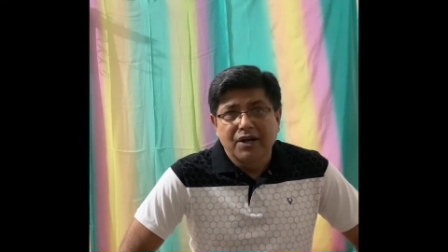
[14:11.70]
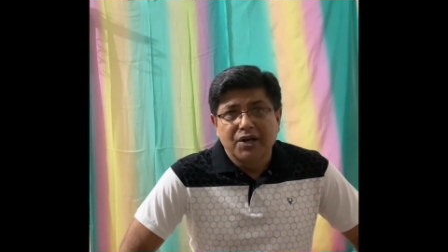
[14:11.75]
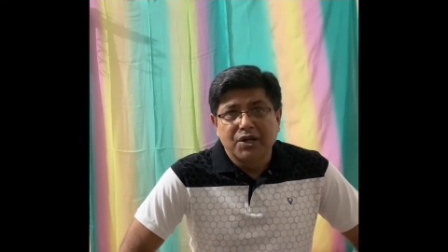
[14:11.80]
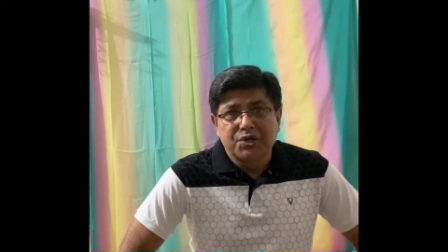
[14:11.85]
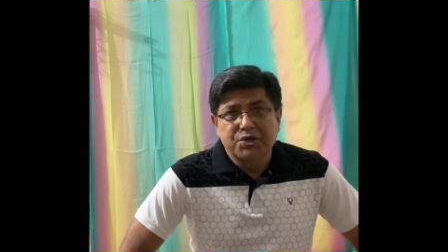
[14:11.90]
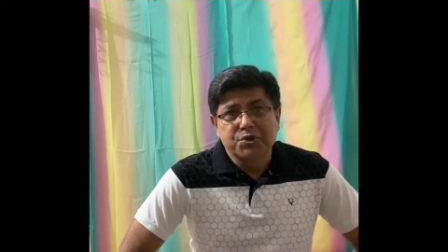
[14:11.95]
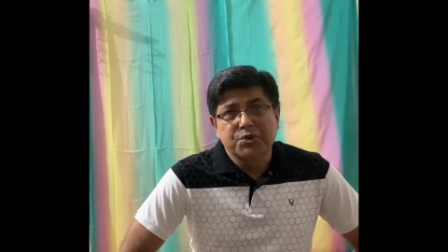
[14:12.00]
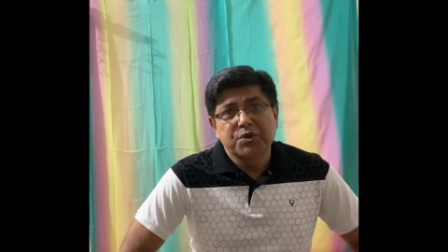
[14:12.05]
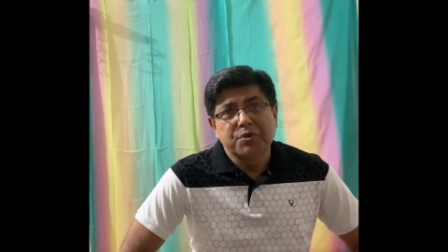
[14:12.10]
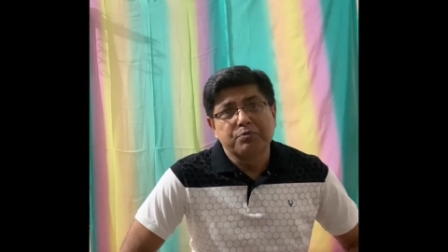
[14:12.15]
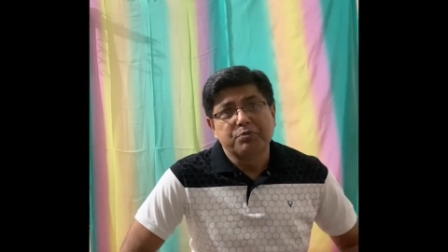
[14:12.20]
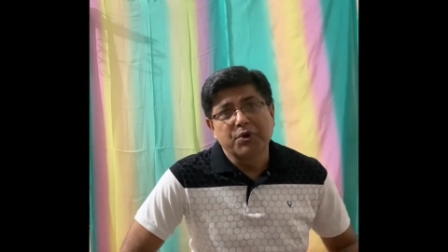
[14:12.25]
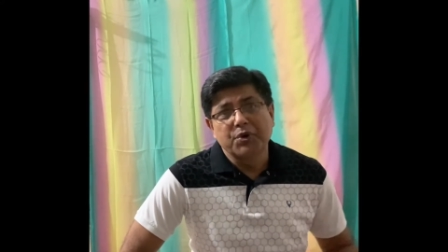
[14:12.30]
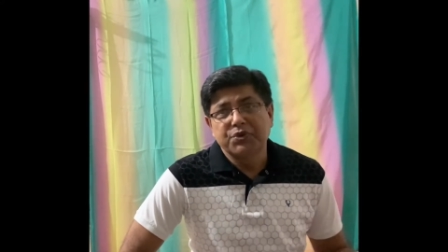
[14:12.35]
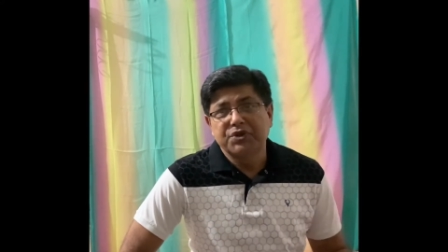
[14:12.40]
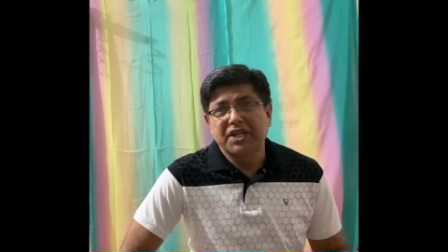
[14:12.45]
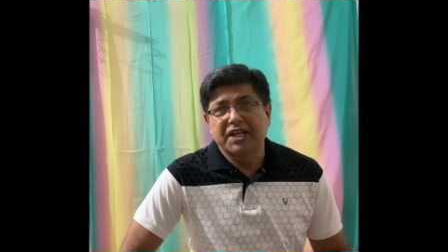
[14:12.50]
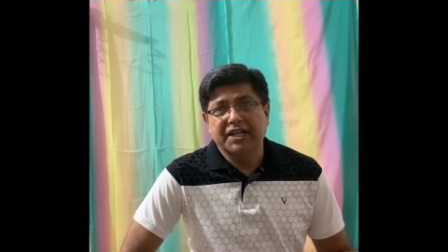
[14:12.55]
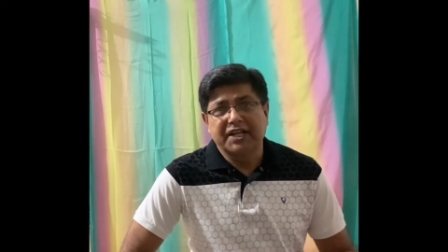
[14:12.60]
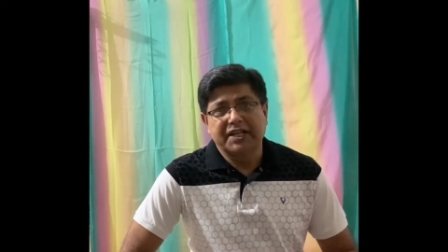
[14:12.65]
took both
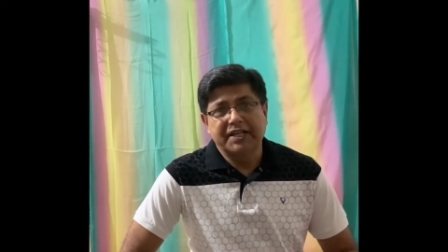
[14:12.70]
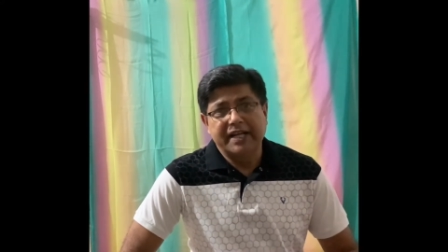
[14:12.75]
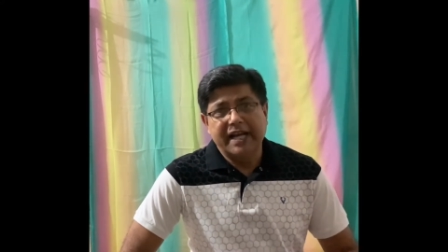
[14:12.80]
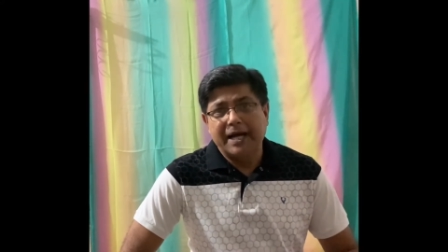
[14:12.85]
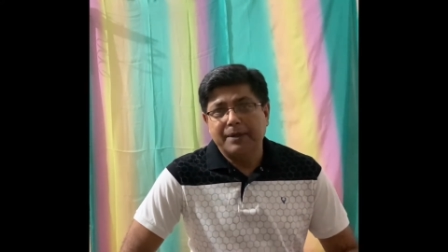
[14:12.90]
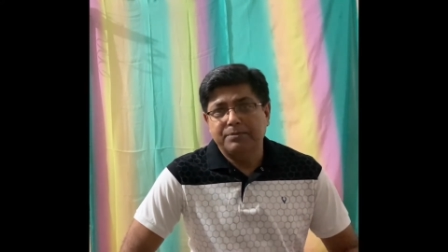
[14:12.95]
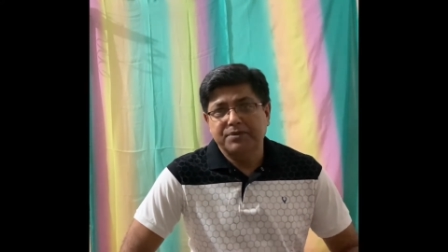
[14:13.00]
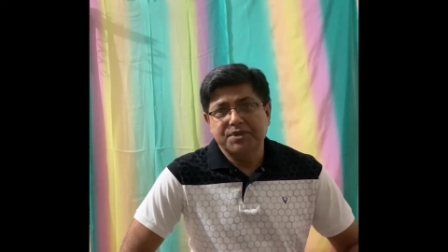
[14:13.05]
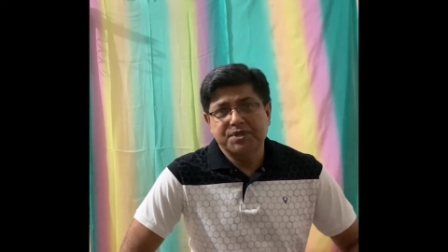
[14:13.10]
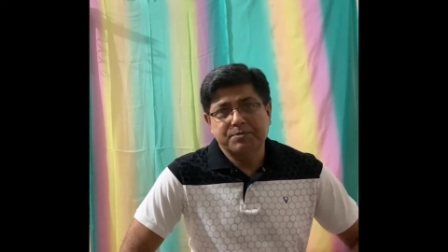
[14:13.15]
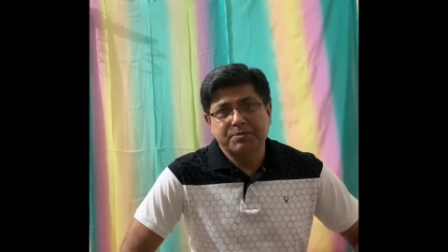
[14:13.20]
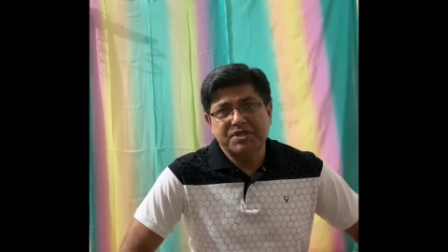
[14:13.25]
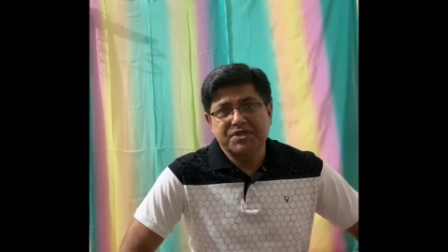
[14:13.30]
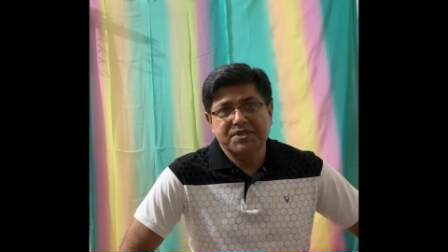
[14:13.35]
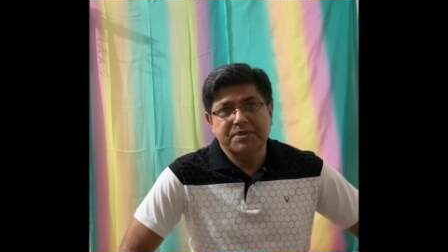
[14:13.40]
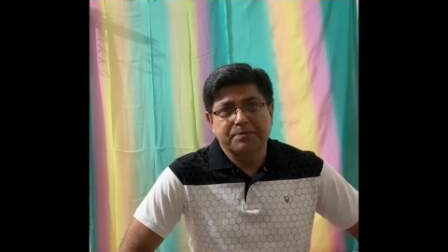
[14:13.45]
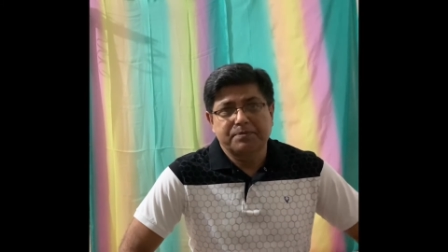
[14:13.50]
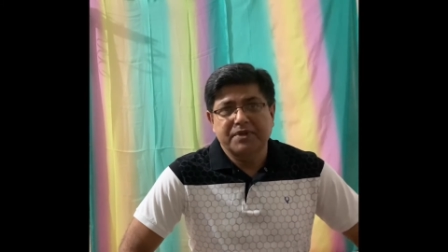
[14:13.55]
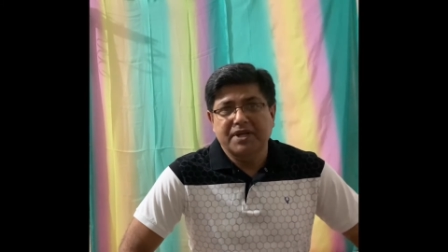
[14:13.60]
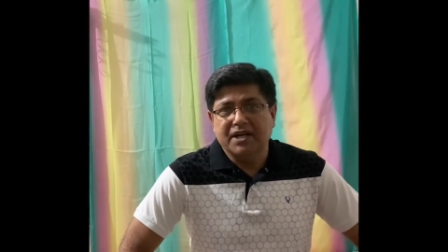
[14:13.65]
the kidnappers by
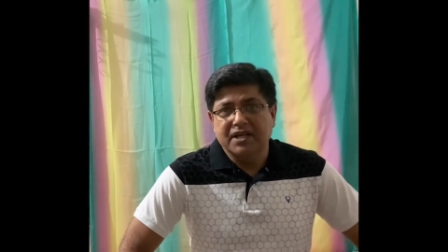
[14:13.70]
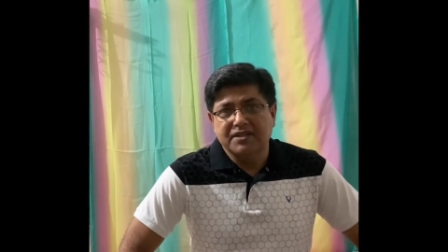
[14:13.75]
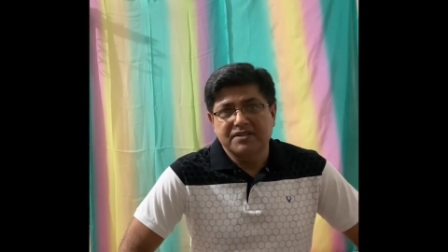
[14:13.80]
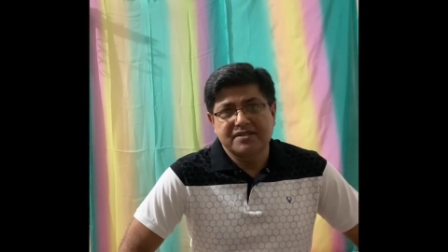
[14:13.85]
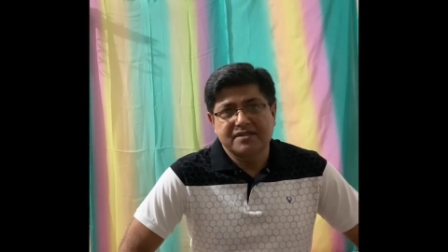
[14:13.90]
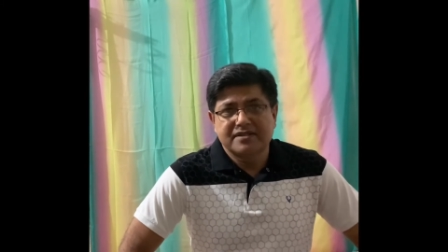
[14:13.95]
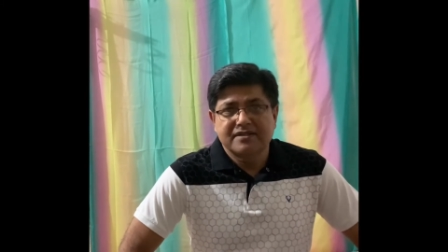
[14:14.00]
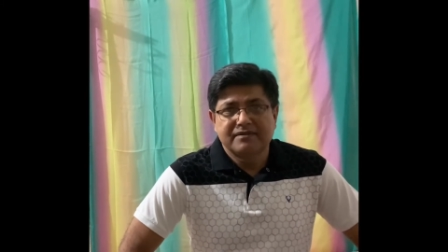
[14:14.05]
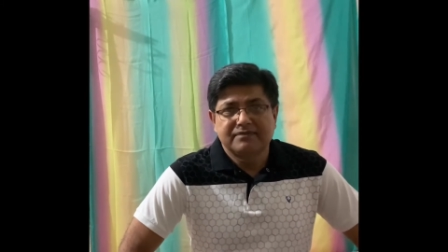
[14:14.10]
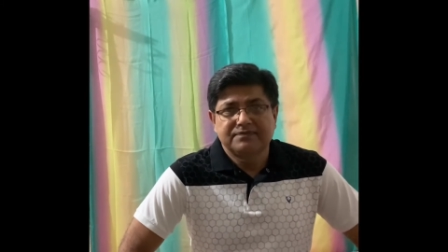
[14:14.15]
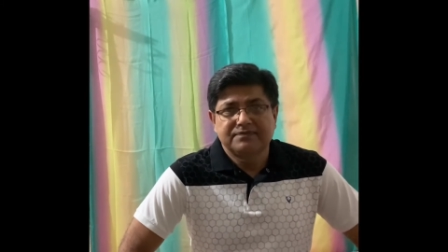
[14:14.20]
surprise.